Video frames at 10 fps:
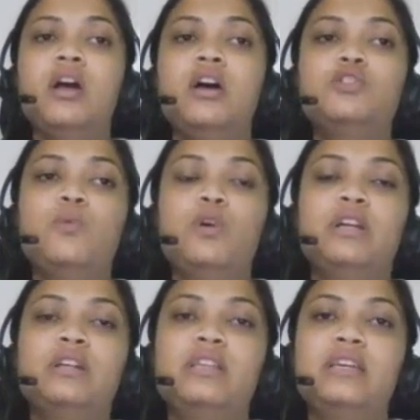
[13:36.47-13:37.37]
So
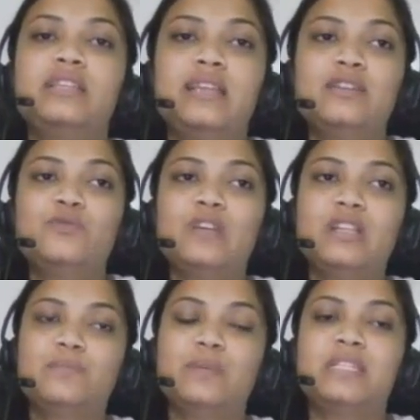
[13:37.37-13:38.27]
what are these things?
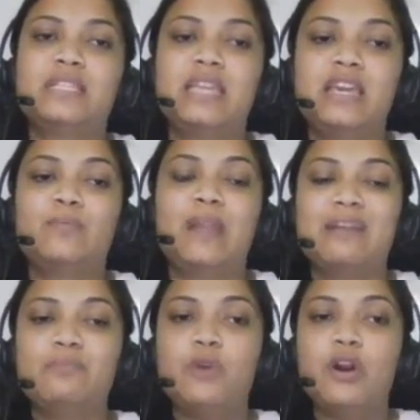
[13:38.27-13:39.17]
We'll be seeing
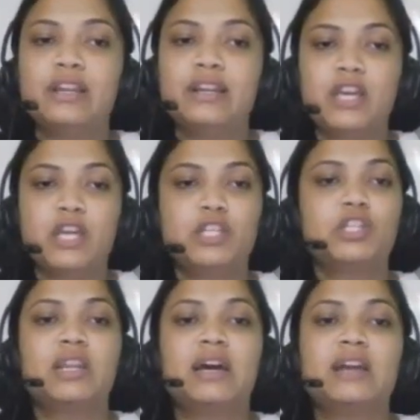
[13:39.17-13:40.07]
black body
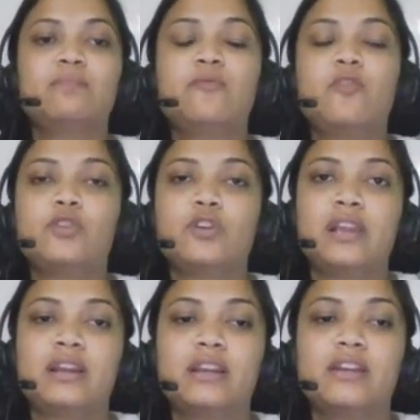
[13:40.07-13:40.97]
radiation and
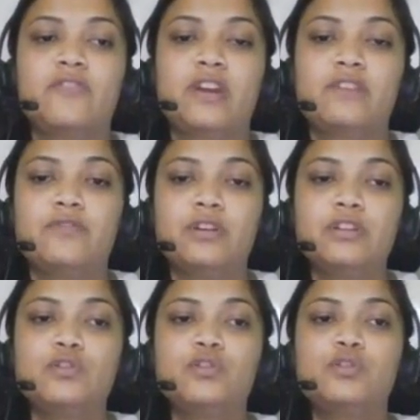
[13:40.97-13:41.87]
photoelectric effect
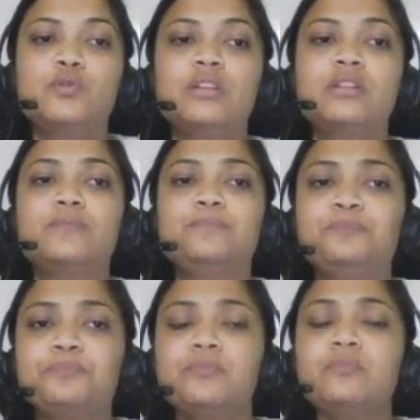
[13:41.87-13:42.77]
first. So students,
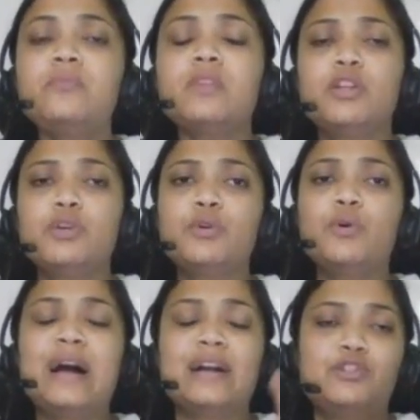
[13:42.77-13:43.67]
you
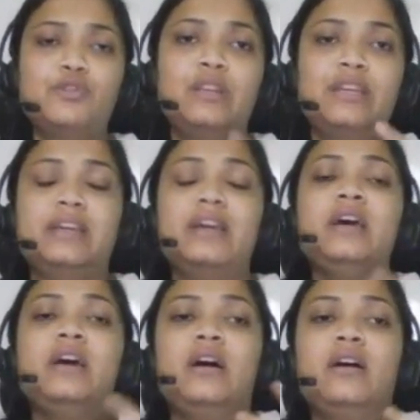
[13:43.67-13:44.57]
know actually
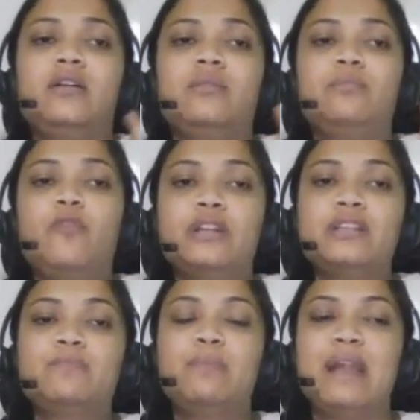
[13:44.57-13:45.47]
what
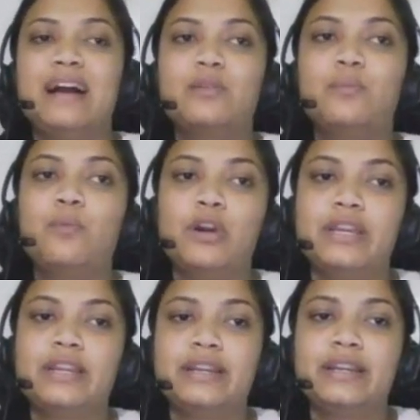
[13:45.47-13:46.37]
is black
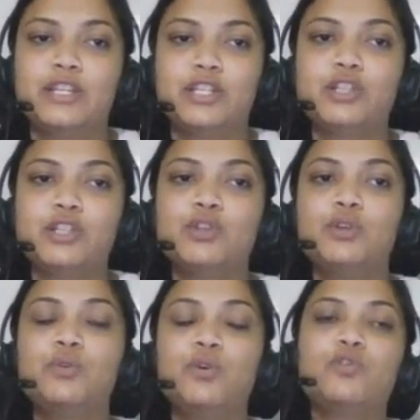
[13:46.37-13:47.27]
body radiation. So
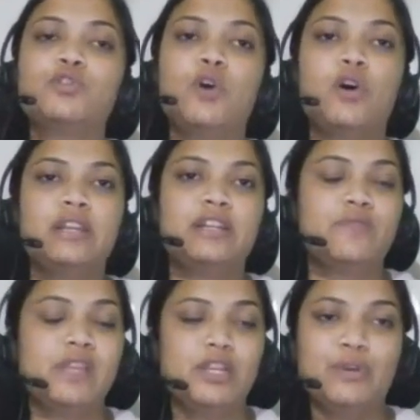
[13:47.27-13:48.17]
you know
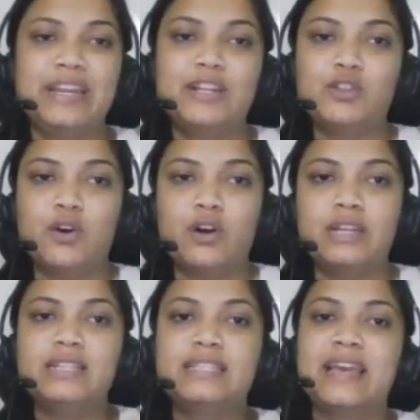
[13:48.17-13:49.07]
solids, when you heat
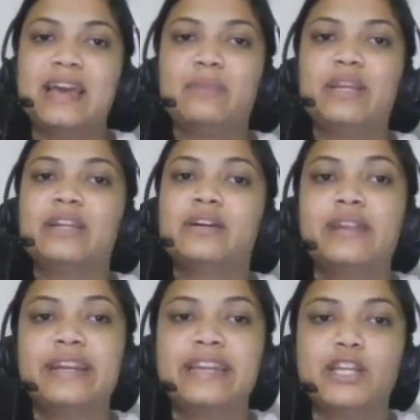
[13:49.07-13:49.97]
solids, they emit
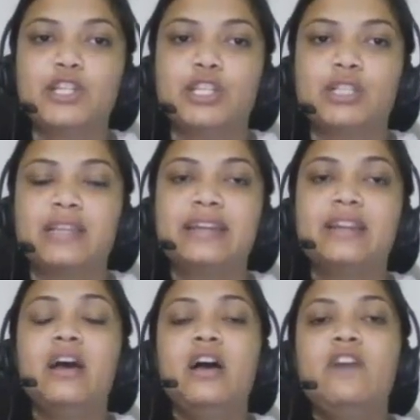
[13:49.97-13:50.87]
radiations,
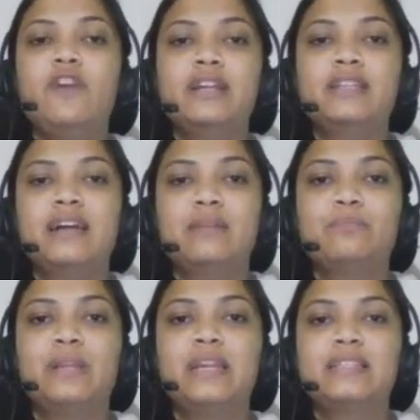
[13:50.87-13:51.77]
right? For
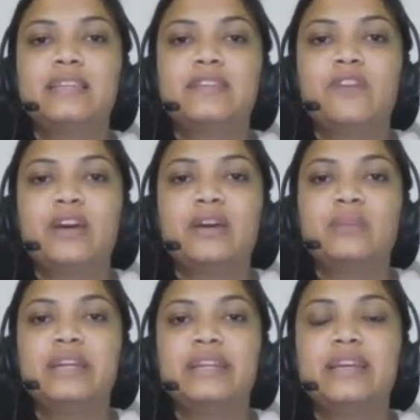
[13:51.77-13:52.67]
example, let's say if I am
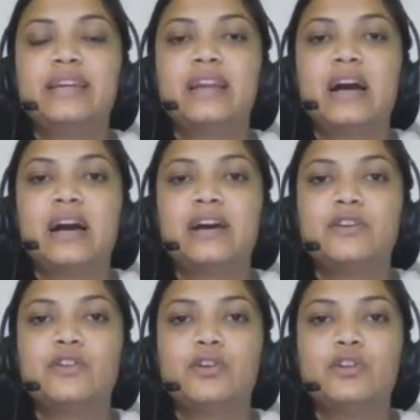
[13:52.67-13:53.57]
heating an
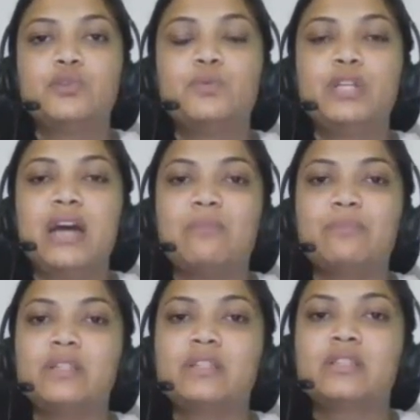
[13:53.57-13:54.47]
iron rod, so what
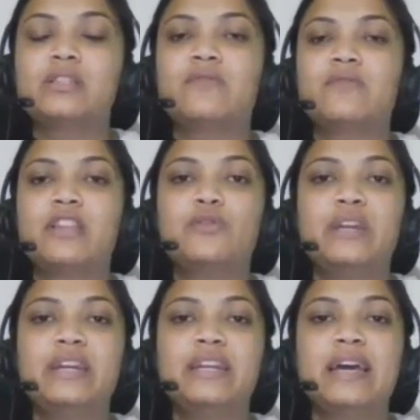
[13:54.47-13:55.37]
happens when you
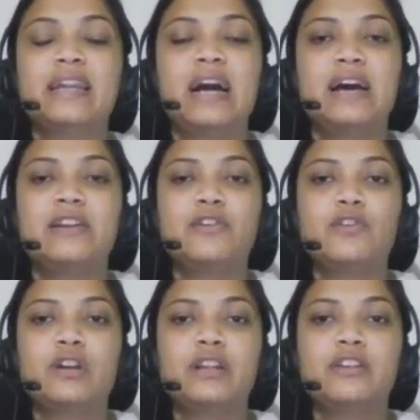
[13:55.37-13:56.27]
heat an iron
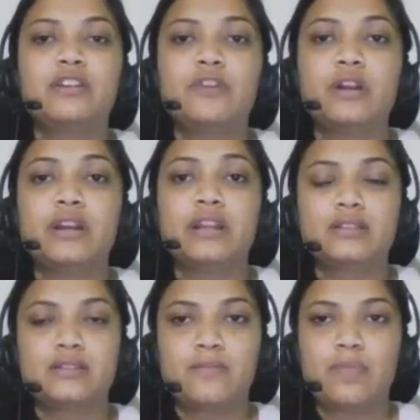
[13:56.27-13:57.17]
rod in a
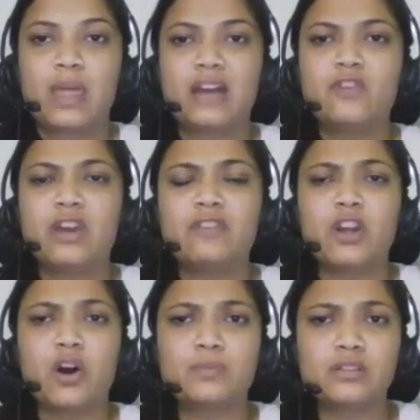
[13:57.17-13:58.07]
furnace? Have you ever
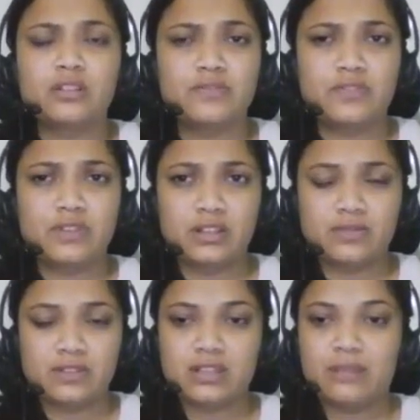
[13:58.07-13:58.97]
observed
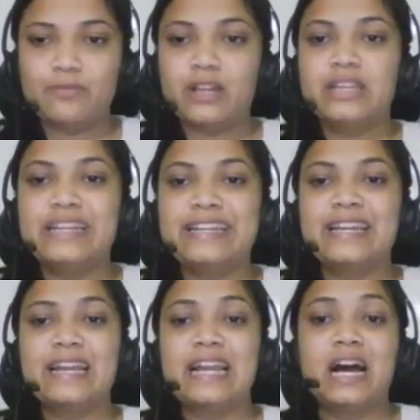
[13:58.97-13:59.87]
someone
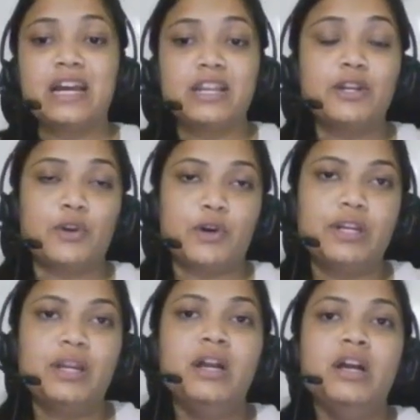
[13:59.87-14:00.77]
heating an iron
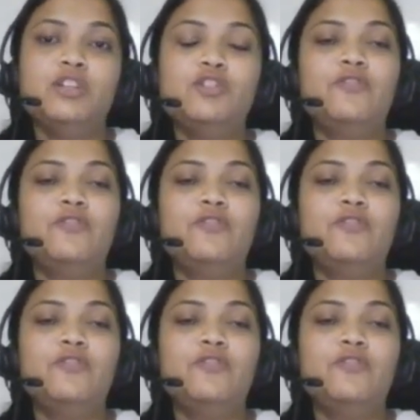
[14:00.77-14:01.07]
rod? So